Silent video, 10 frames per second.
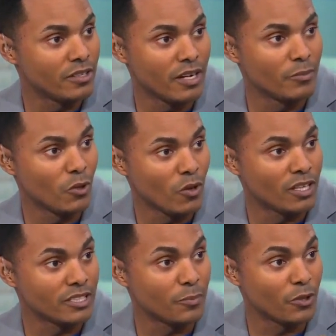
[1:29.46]
could come the
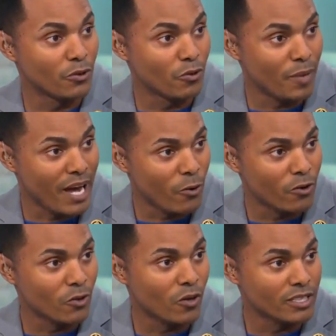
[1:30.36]
loss of political
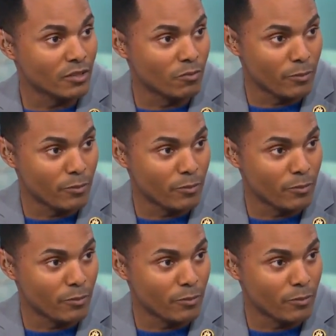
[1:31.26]
power, the loss of